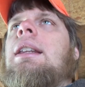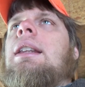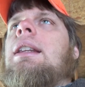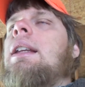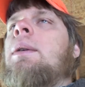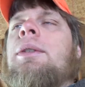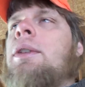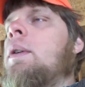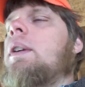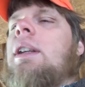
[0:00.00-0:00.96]
it's
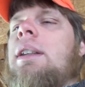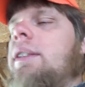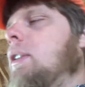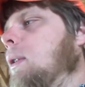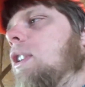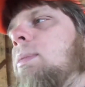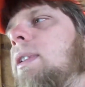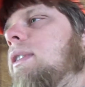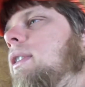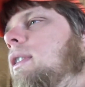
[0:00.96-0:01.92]
too
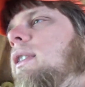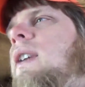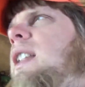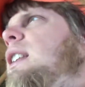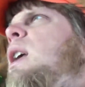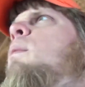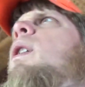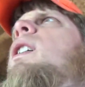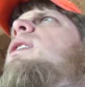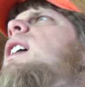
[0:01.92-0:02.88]
expensive. I think they
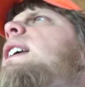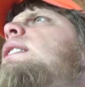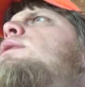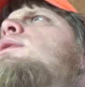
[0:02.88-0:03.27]
wanted like